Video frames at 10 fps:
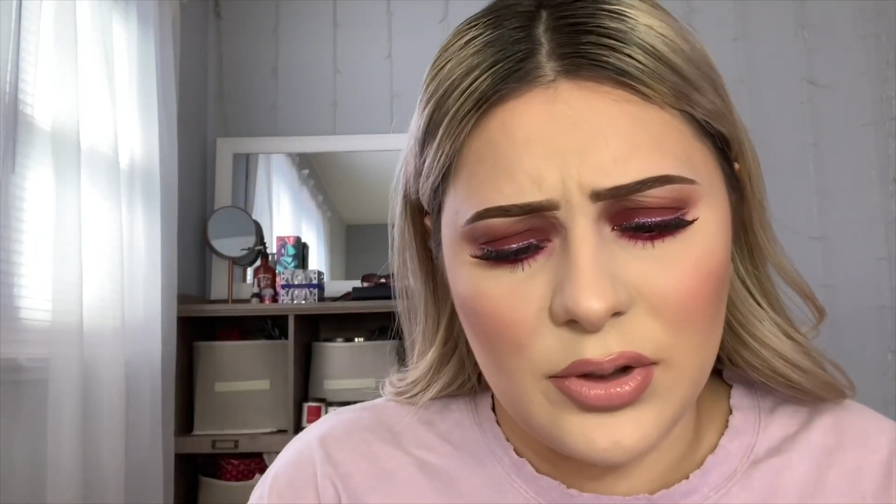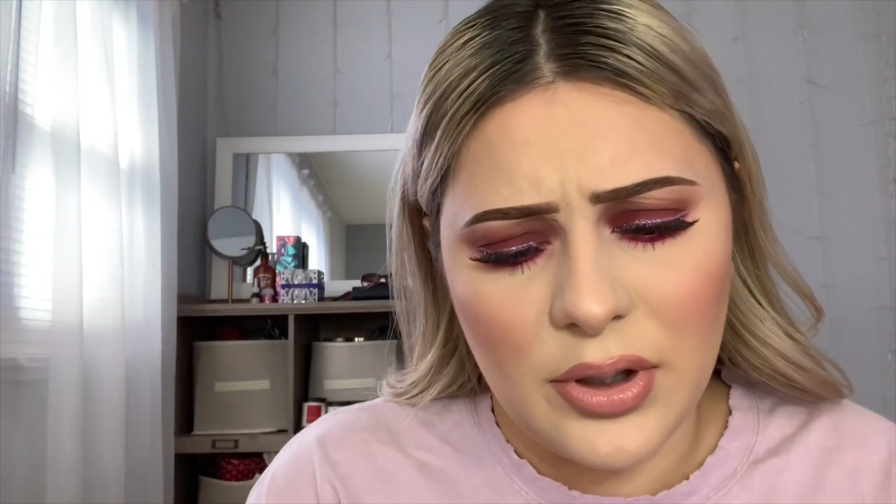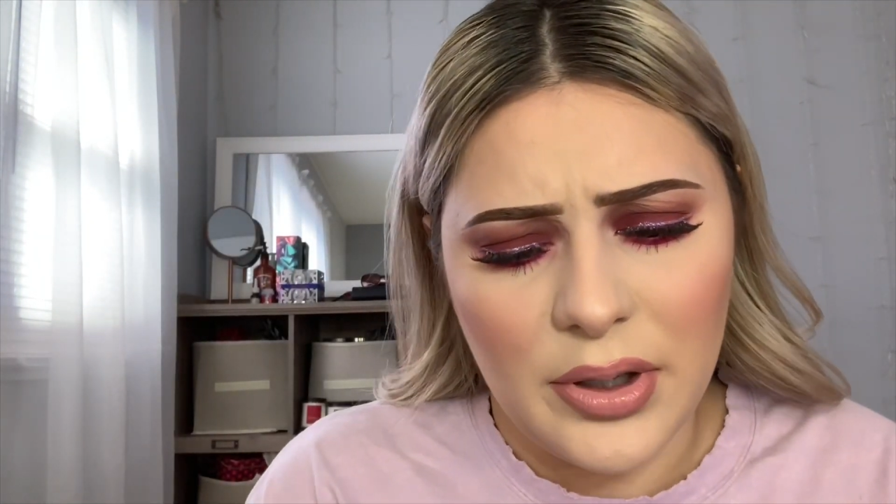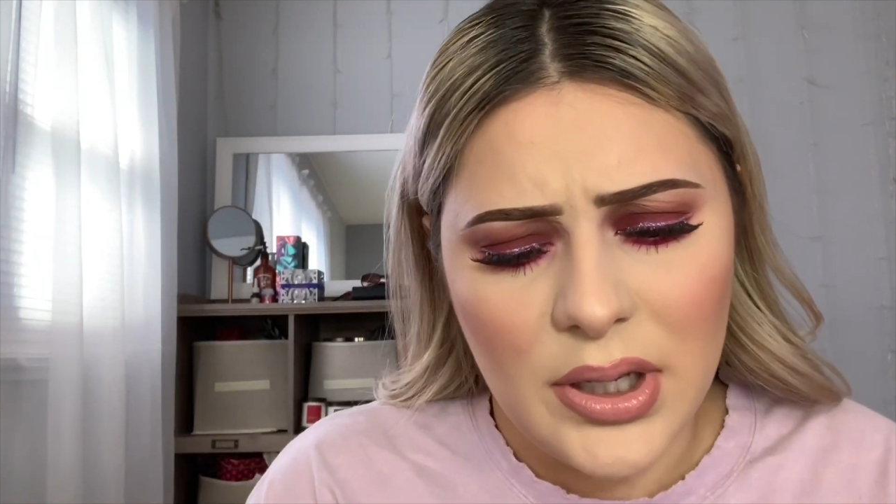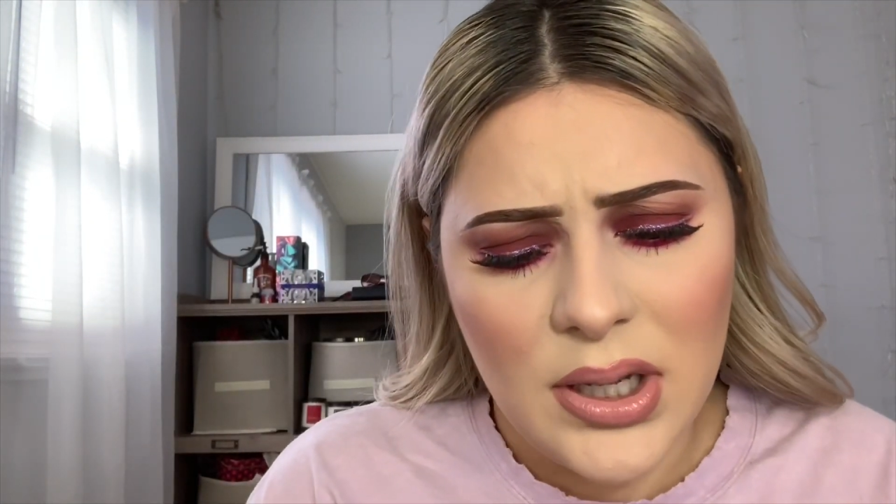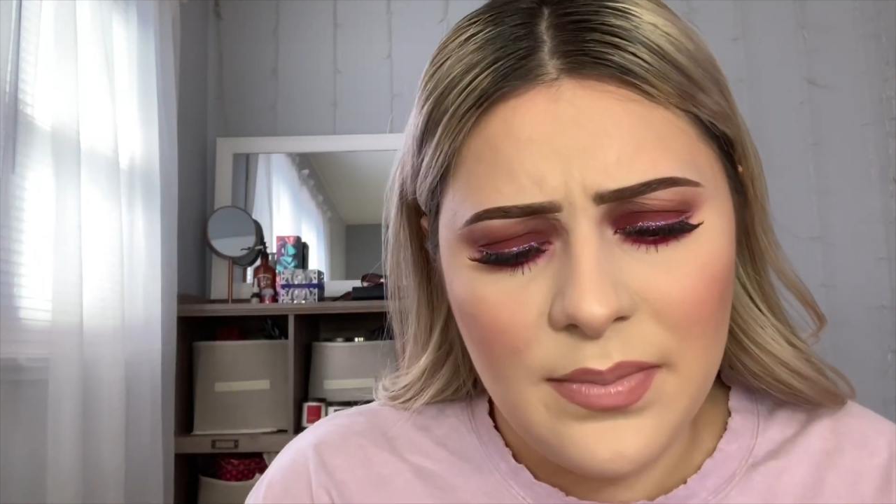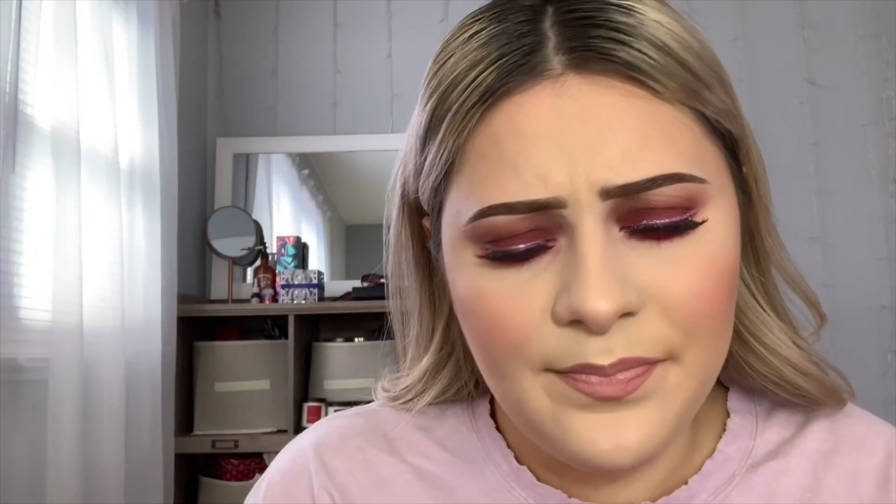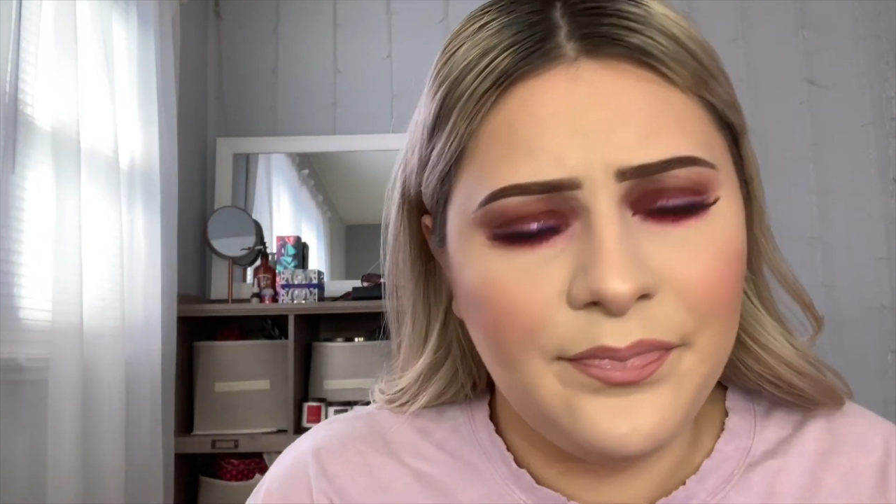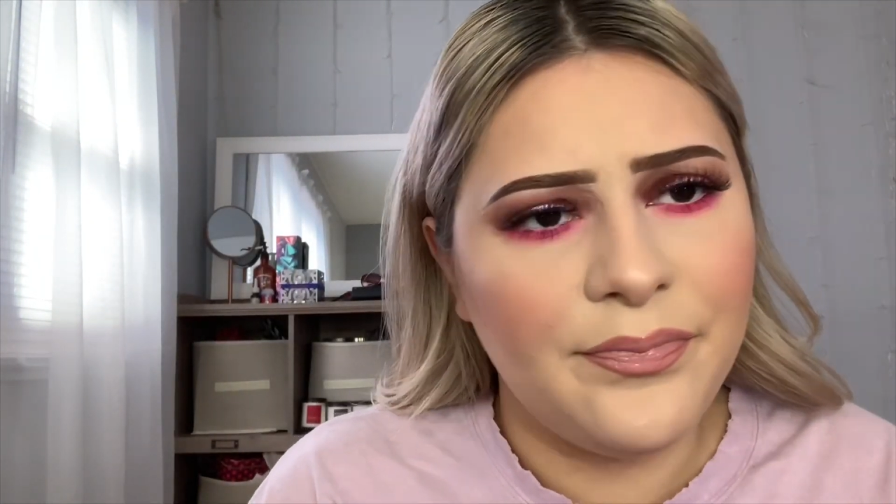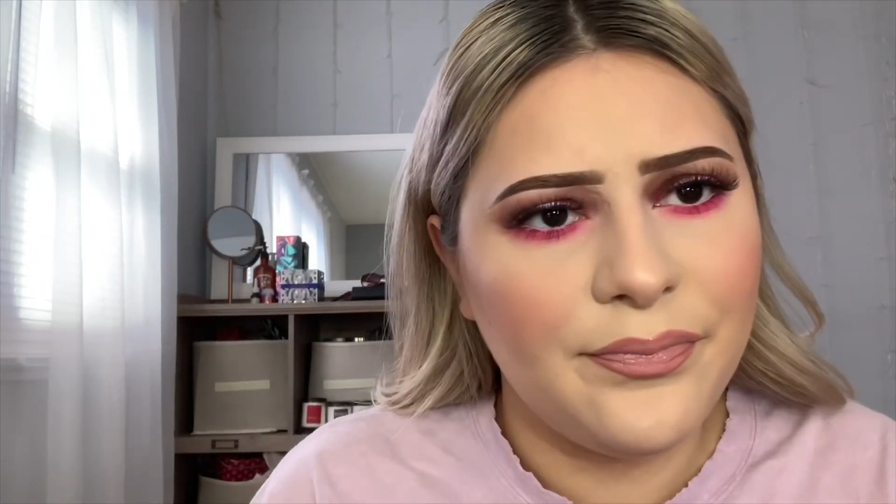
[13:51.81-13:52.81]
dirty
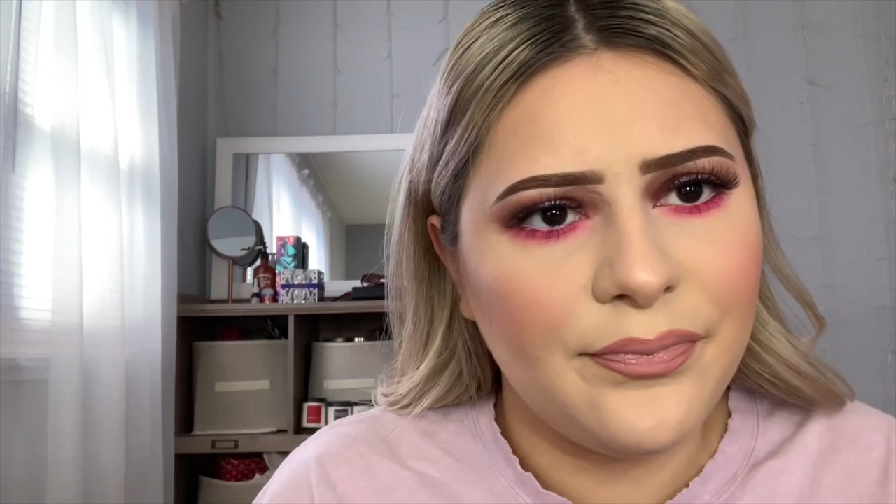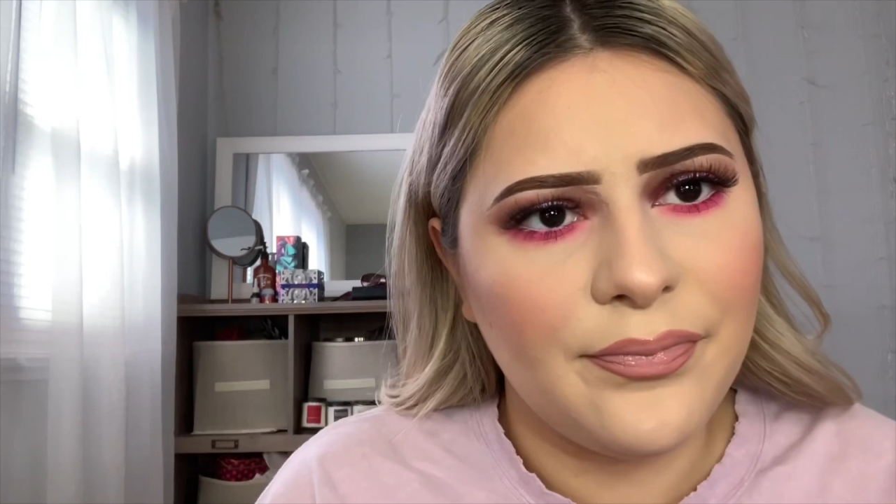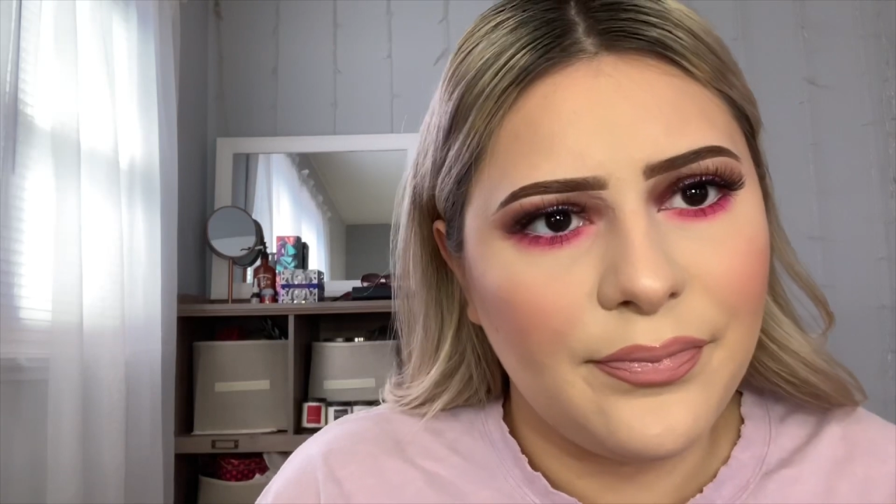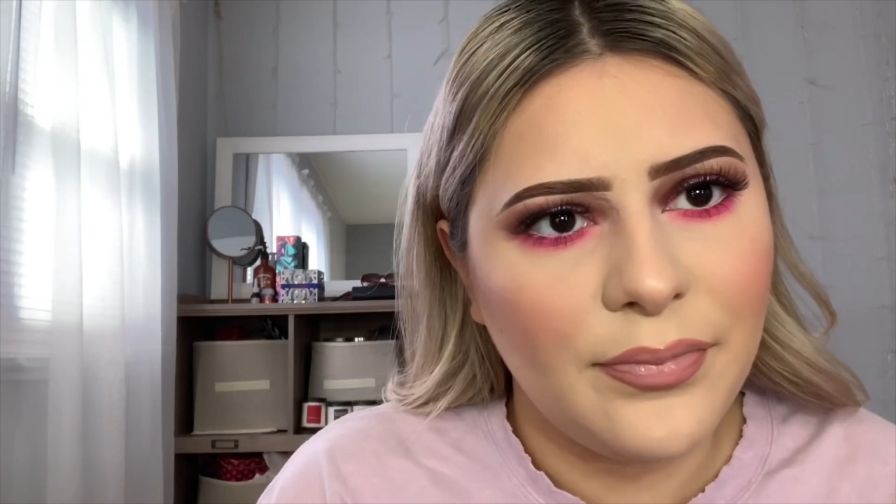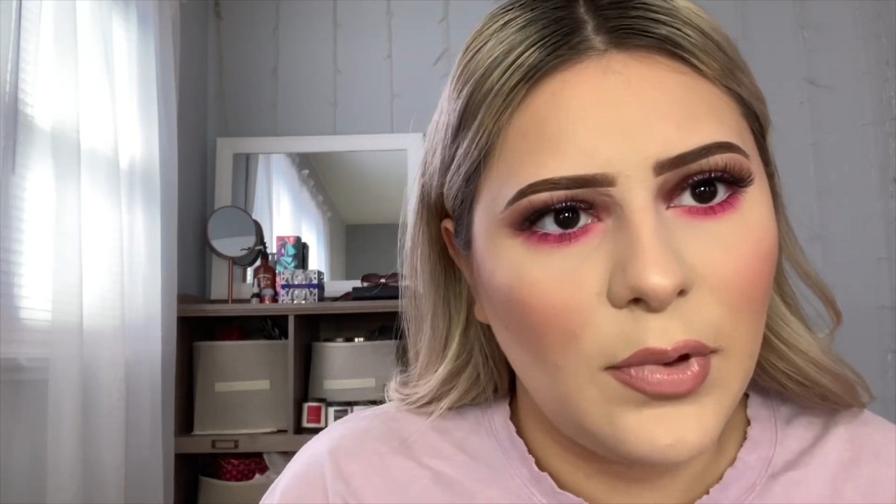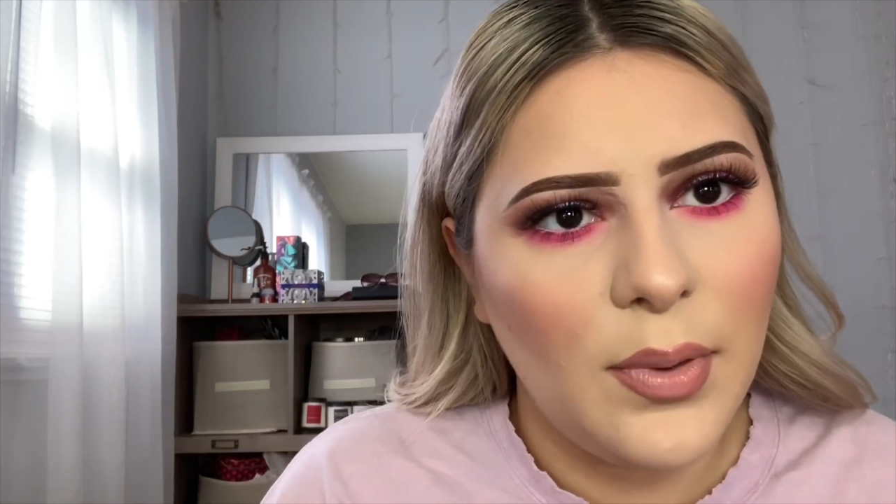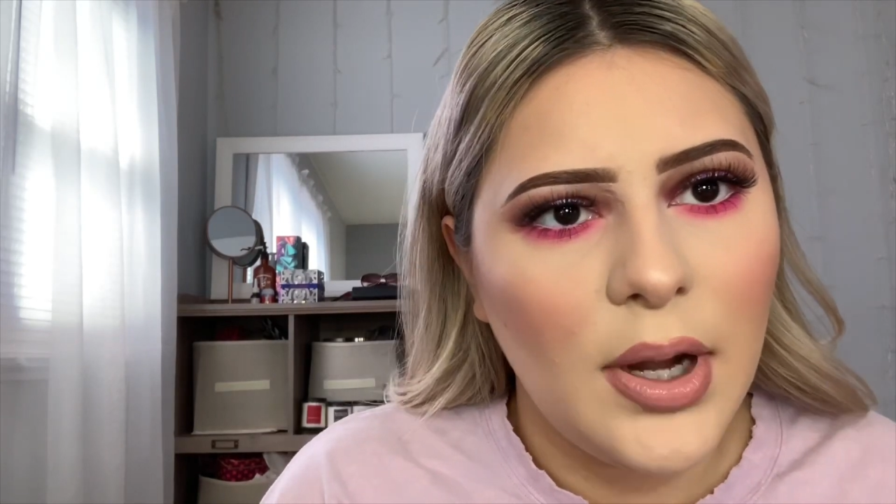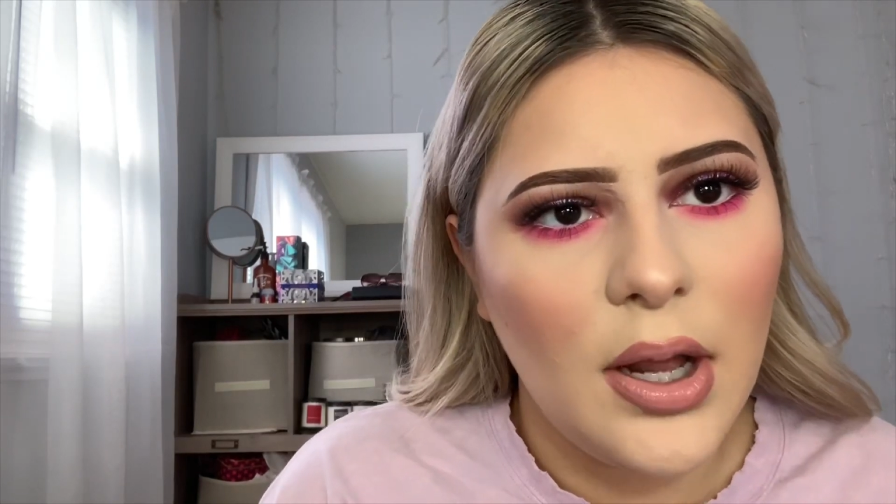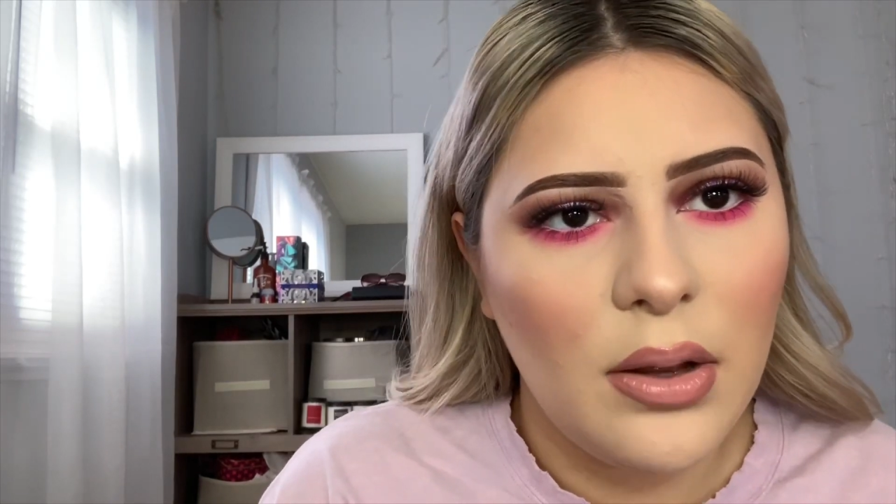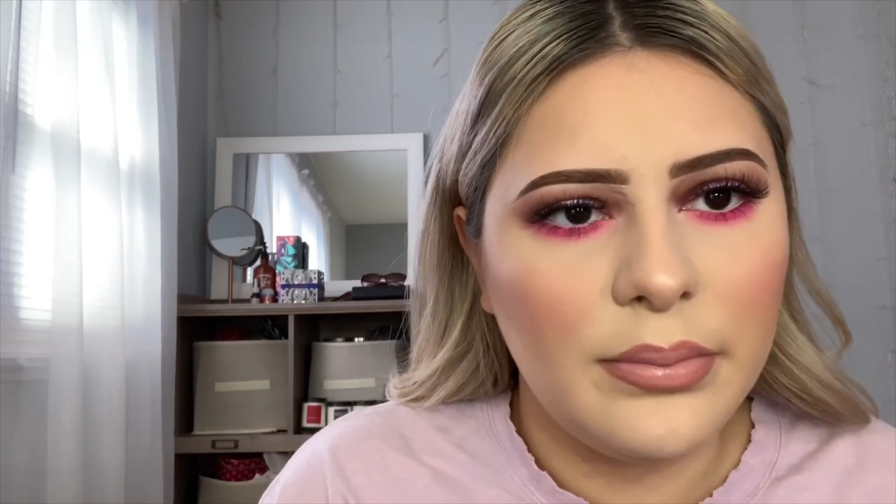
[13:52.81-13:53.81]
right
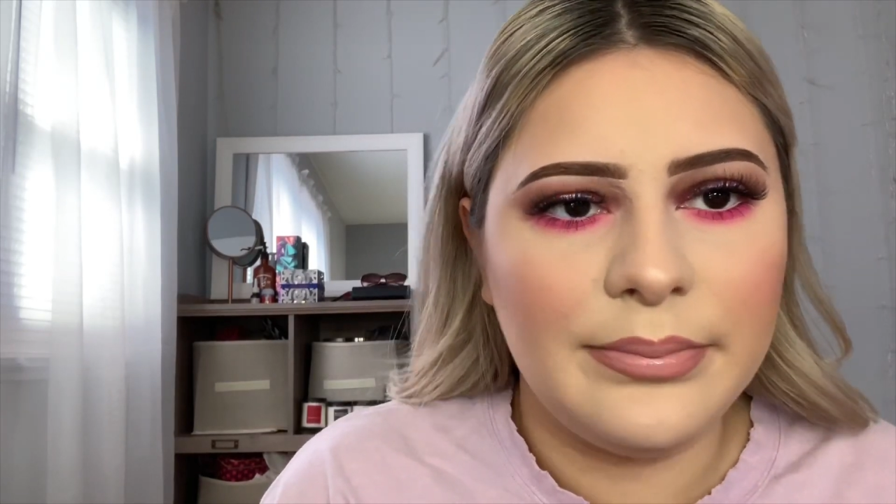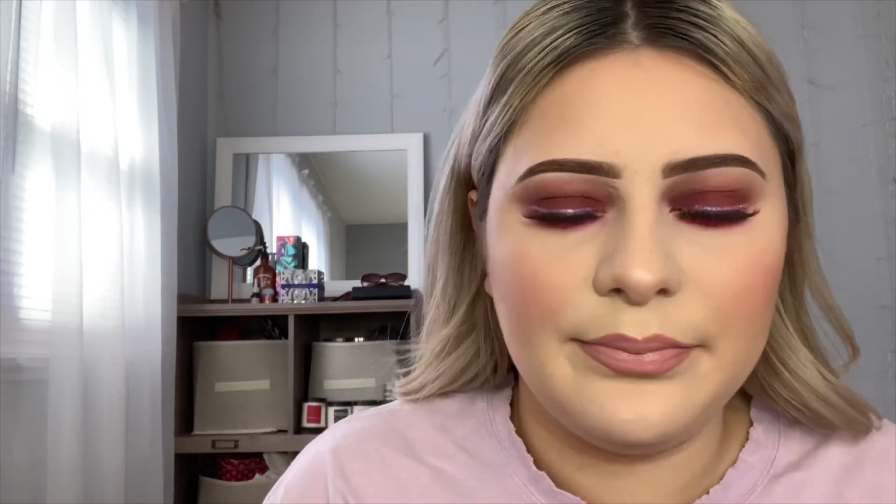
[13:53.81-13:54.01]
now.